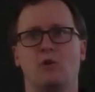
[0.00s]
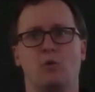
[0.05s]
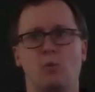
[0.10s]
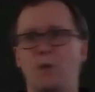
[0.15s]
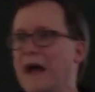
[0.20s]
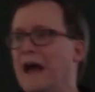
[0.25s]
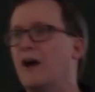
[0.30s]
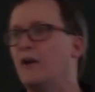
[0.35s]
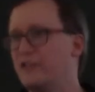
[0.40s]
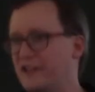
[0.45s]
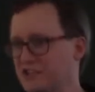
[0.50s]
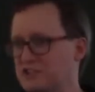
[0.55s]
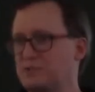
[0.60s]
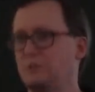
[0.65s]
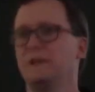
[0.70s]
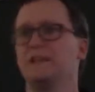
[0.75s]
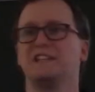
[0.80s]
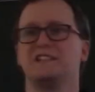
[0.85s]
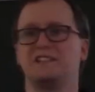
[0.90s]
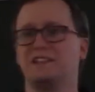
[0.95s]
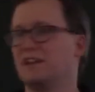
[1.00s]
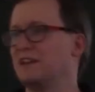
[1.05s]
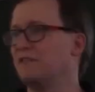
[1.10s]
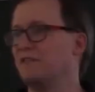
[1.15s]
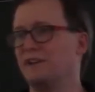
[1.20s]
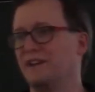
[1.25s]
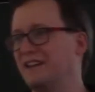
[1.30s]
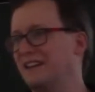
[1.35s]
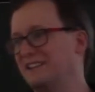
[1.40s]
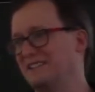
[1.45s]
wow, that's really
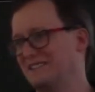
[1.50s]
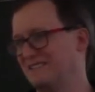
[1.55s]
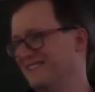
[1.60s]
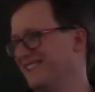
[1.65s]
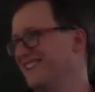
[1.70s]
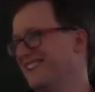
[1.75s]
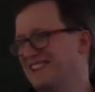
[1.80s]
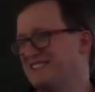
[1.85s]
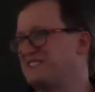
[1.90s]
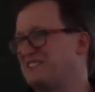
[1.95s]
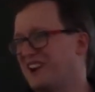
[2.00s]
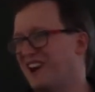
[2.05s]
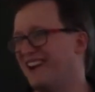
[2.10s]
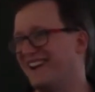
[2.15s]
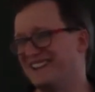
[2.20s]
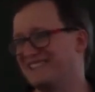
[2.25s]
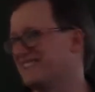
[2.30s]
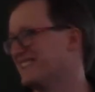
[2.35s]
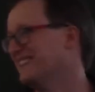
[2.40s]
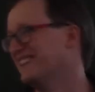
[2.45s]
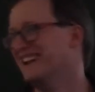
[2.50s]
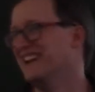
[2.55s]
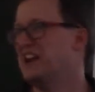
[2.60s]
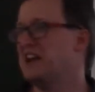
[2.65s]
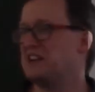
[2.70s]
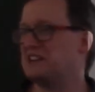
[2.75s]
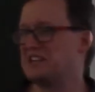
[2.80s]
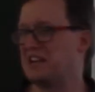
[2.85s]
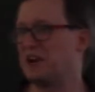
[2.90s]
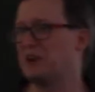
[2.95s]
significant. Sorry, it's
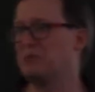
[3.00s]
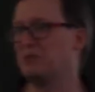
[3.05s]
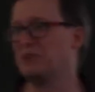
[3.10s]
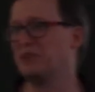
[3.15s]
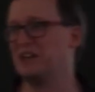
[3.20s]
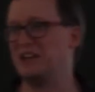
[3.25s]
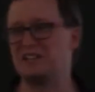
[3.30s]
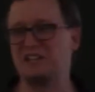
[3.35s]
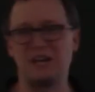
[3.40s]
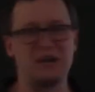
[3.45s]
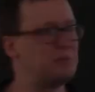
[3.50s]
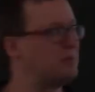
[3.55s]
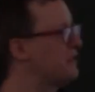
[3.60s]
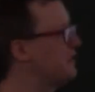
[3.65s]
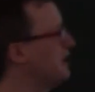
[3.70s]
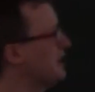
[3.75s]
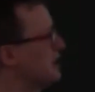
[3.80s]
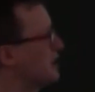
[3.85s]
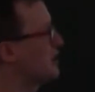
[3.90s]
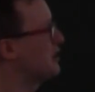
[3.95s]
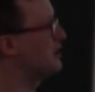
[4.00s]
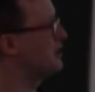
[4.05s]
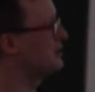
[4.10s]
a terrible thing